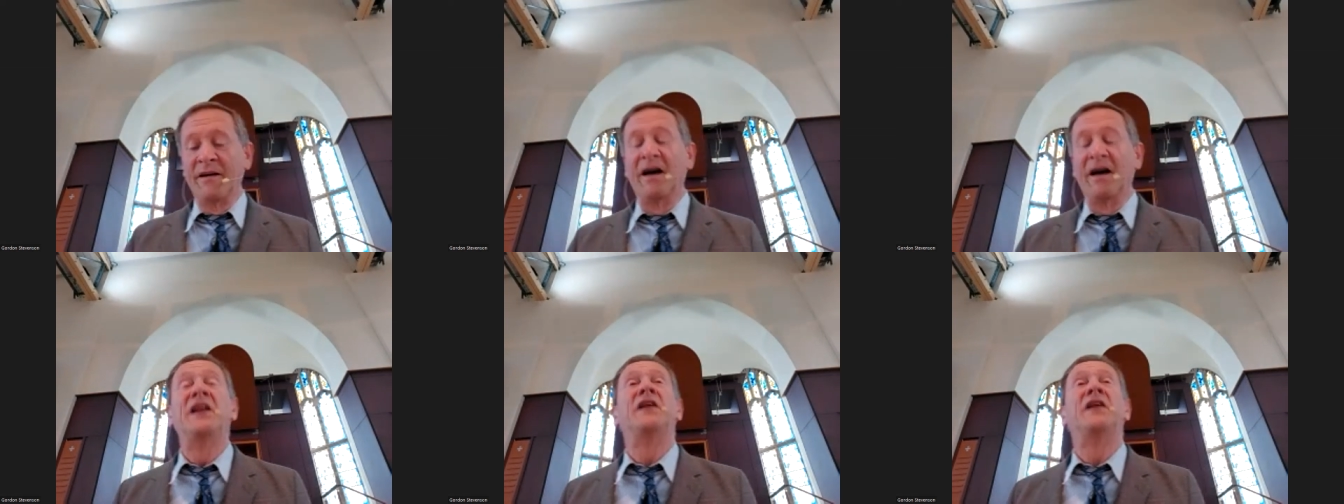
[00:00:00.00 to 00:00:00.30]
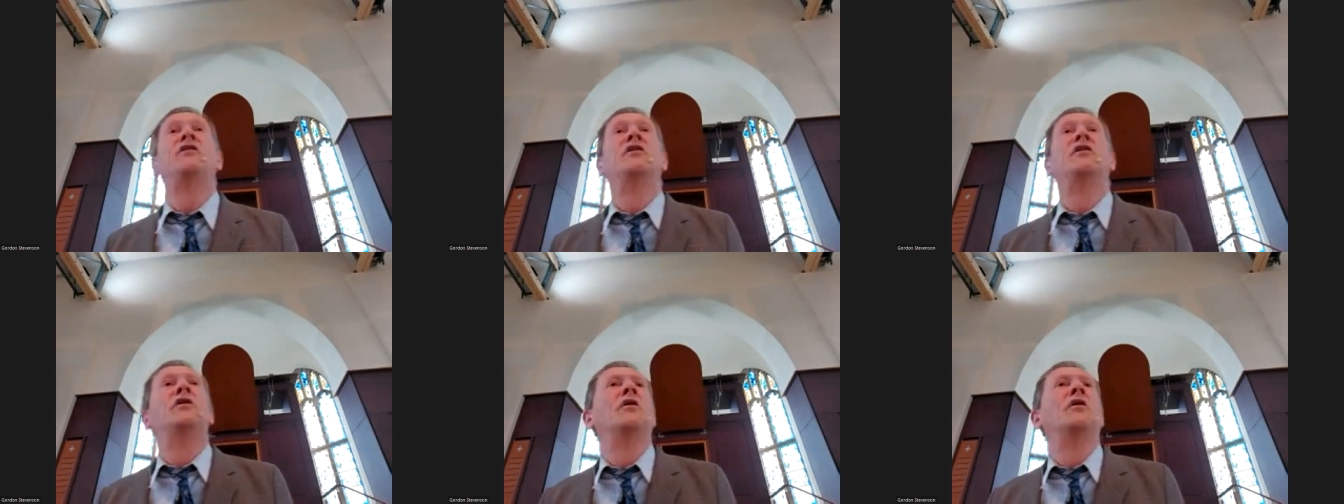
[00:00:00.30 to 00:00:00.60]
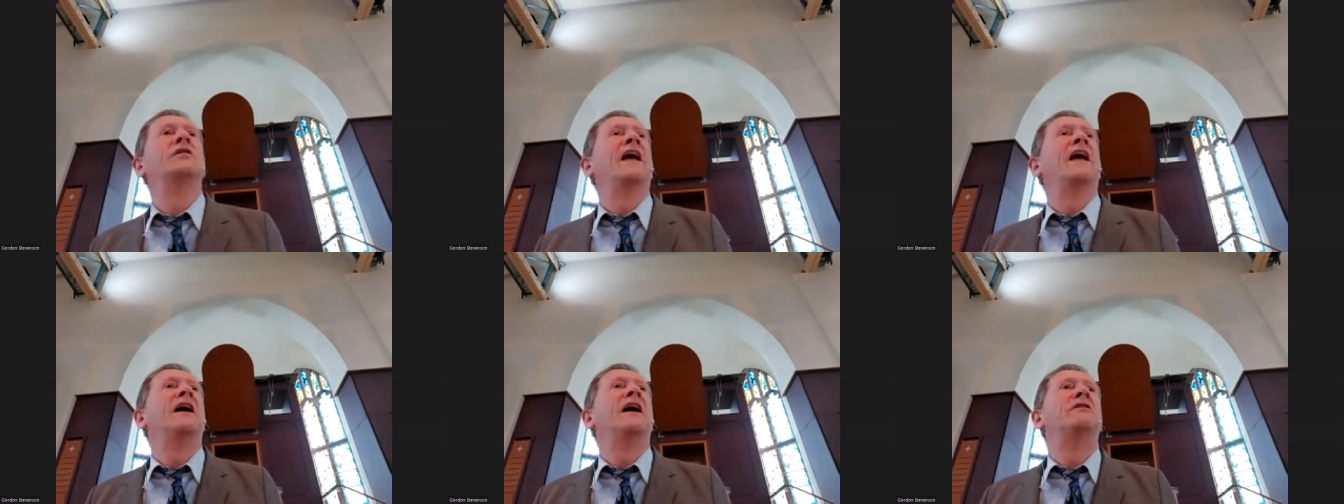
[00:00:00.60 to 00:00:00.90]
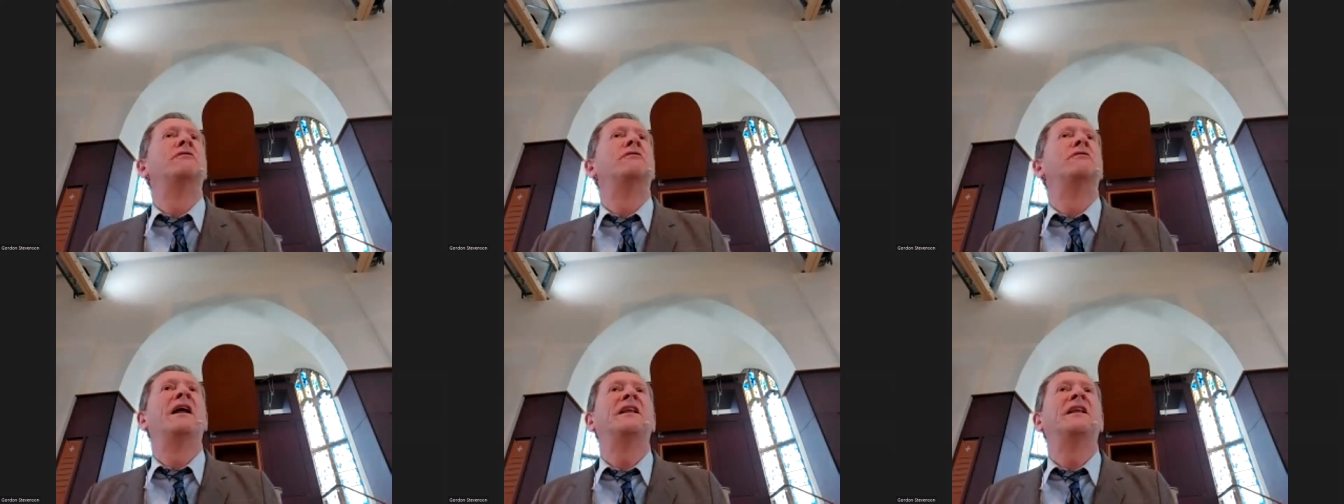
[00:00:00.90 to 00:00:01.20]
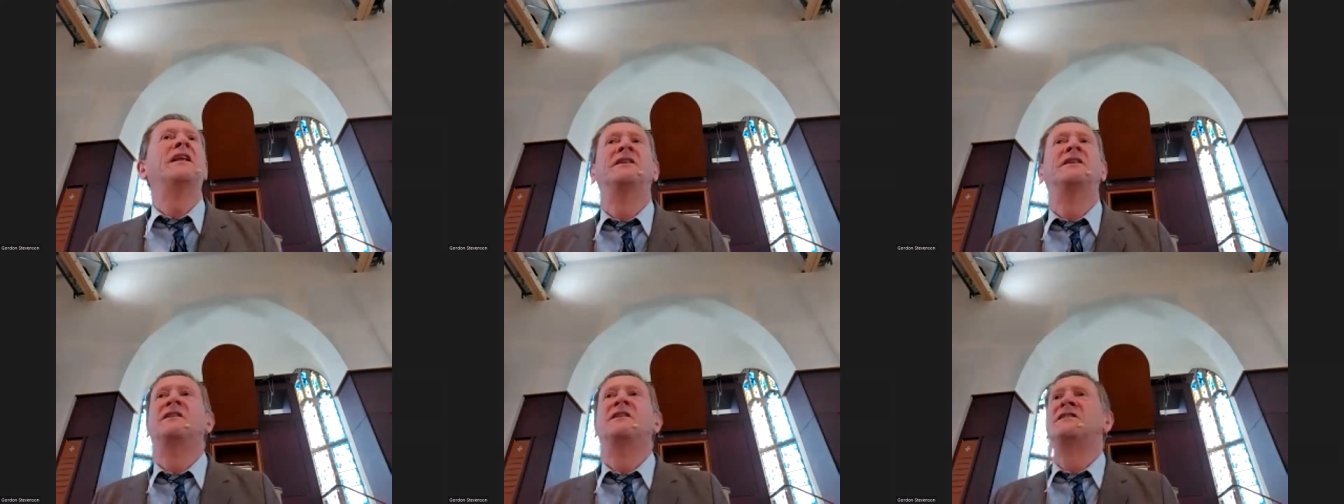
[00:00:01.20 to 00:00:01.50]
And if you're not yet
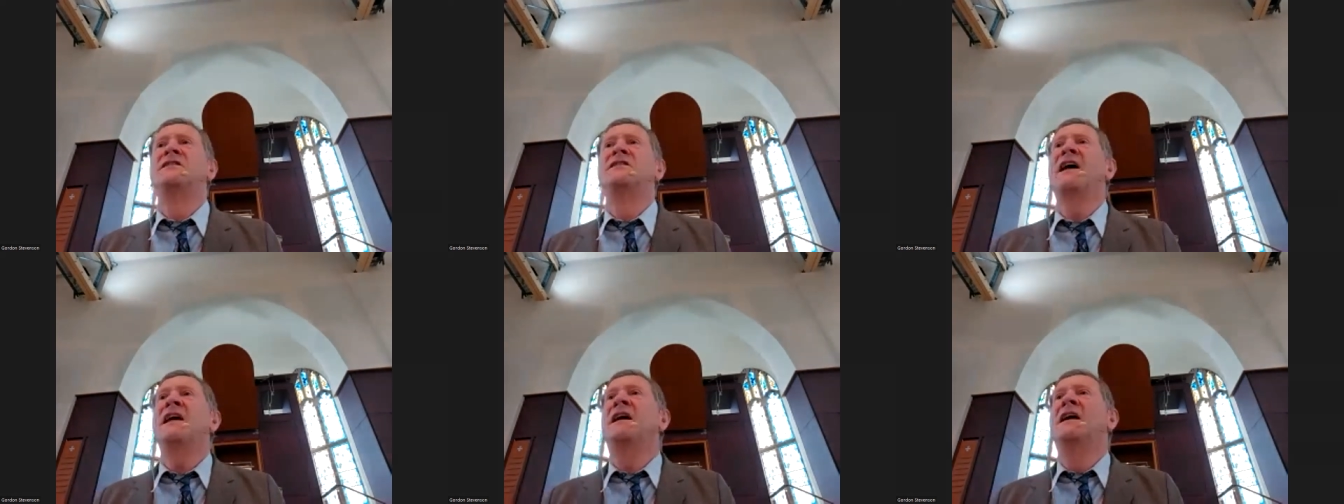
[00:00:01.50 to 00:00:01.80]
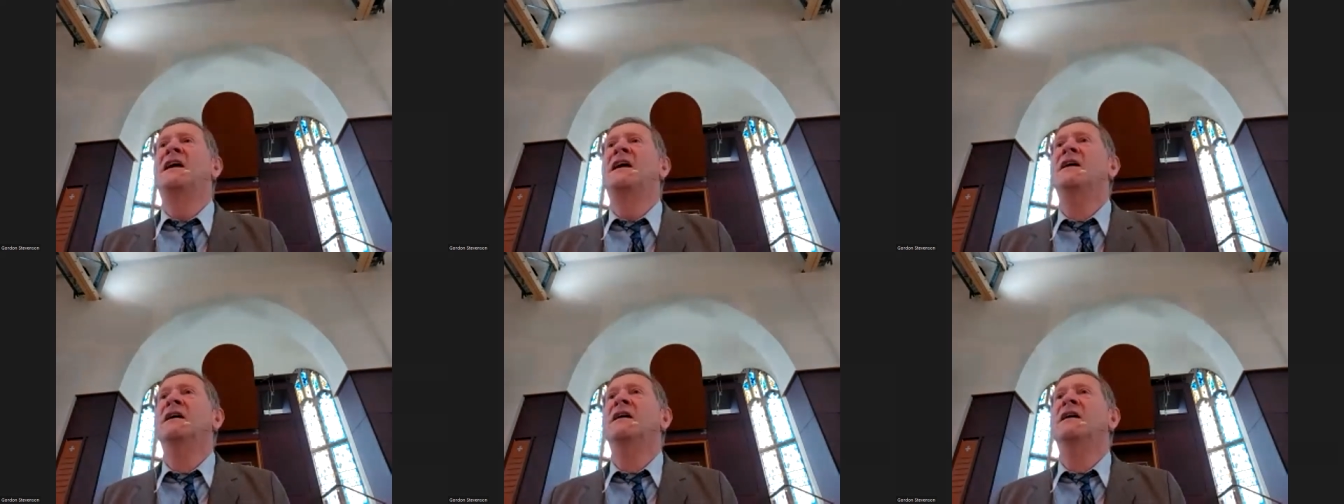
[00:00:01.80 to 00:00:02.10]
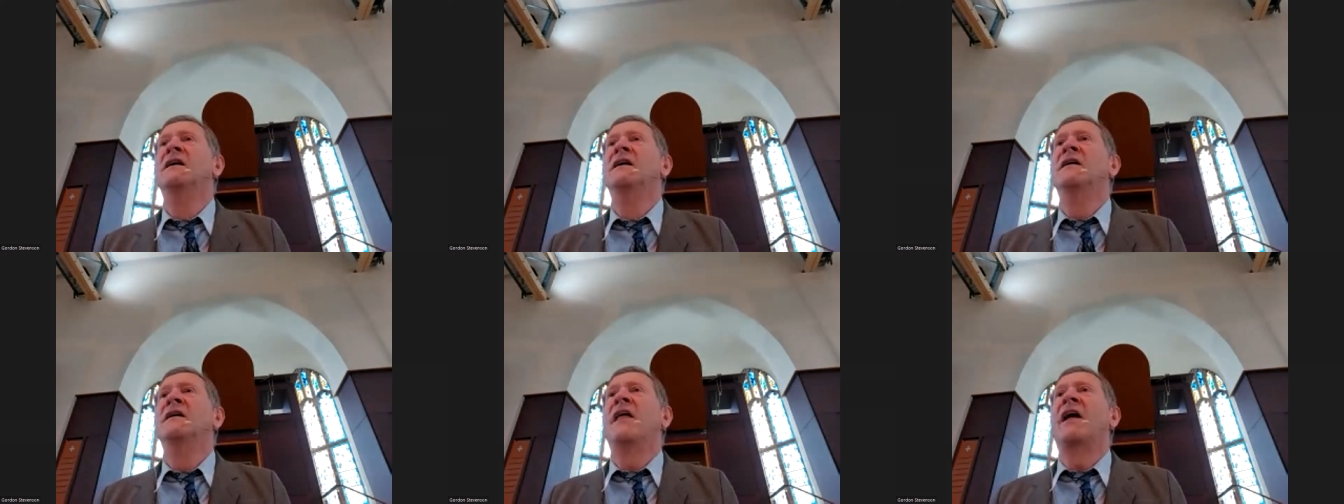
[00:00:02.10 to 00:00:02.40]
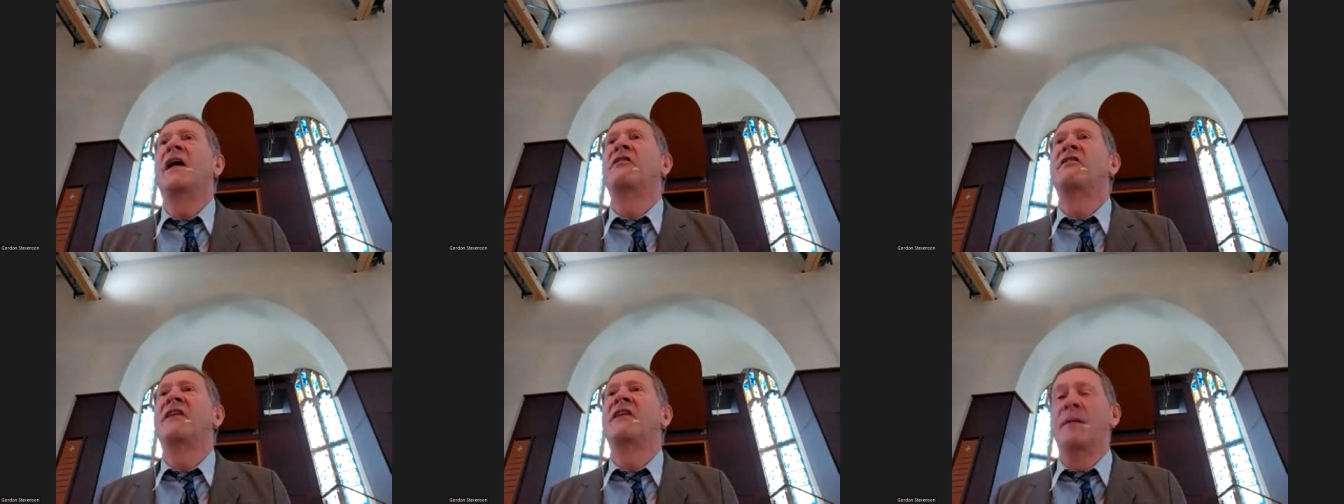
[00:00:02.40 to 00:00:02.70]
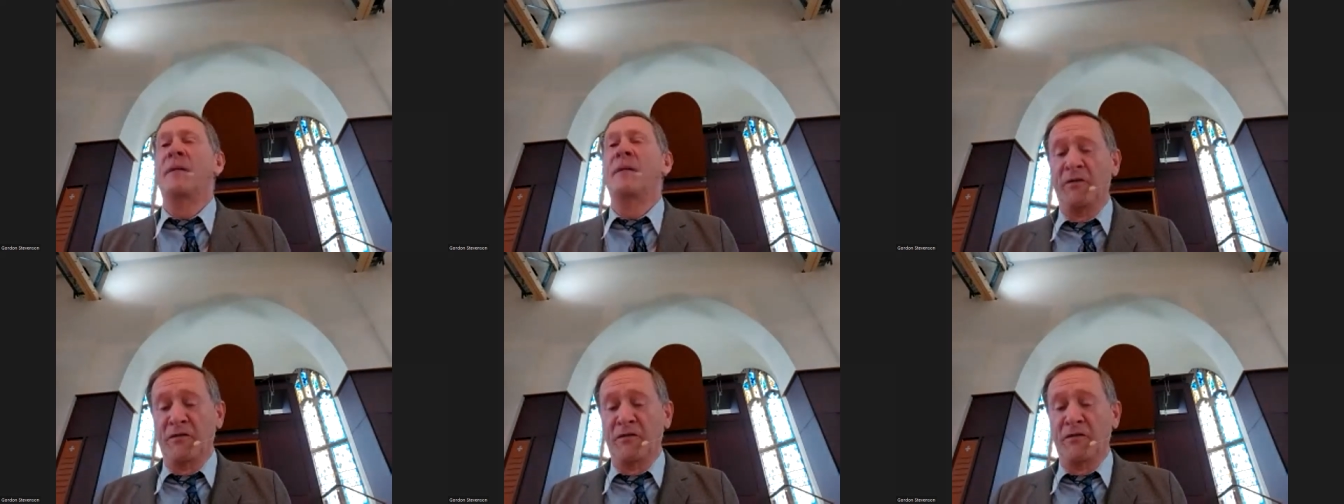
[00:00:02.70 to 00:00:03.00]
ready to take that
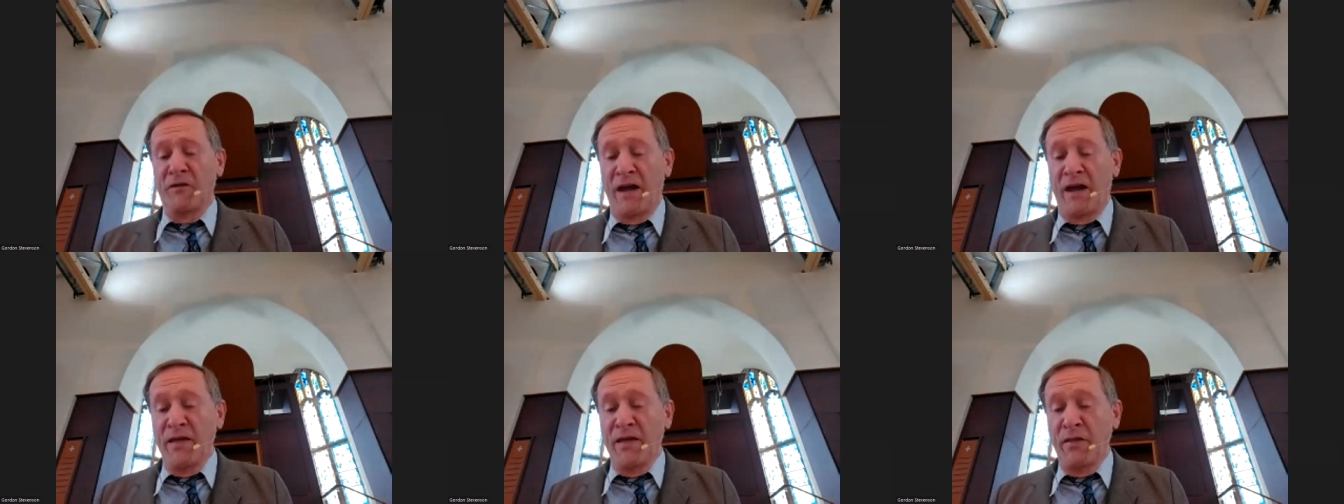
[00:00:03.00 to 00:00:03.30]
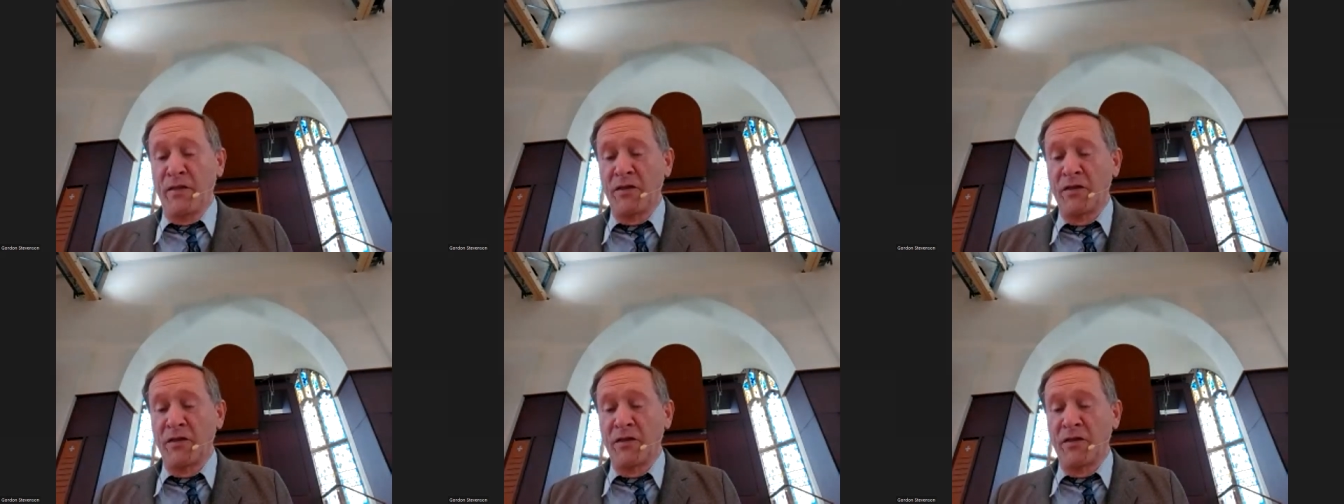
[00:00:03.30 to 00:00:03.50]
step of faith,